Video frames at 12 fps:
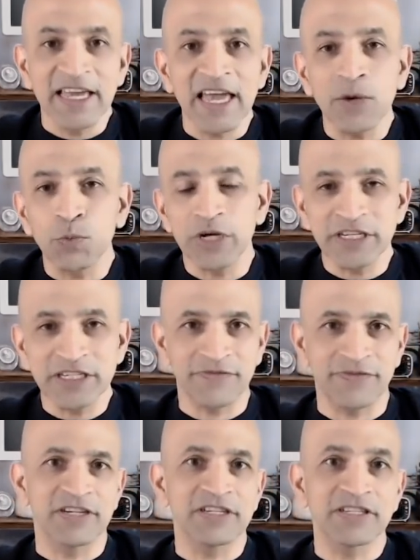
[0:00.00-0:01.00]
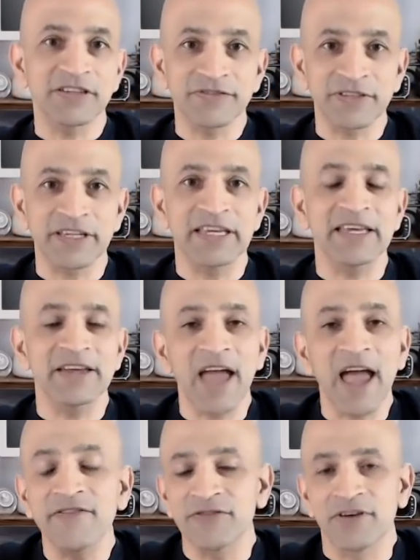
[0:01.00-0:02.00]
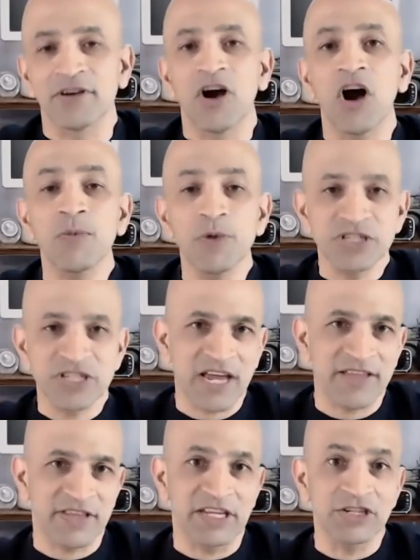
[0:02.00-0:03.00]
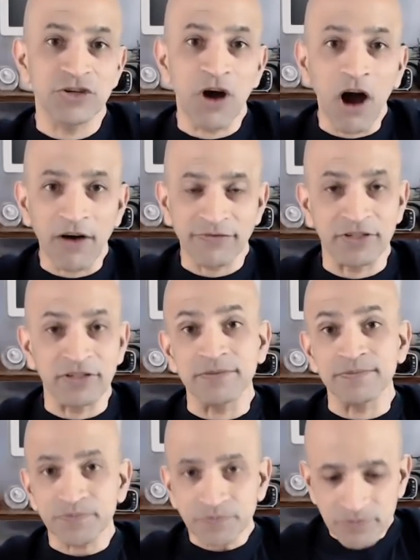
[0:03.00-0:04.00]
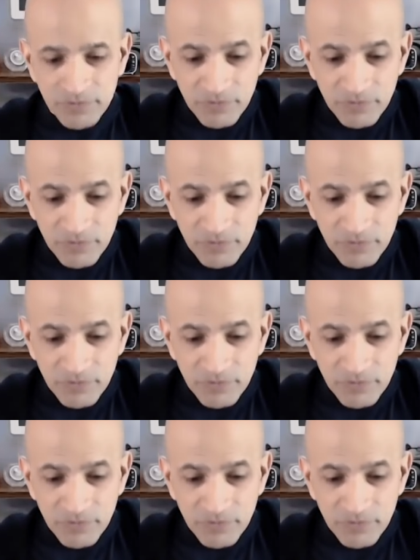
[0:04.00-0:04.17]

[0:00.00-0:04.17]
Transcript: And we definitively have almost nothing to offer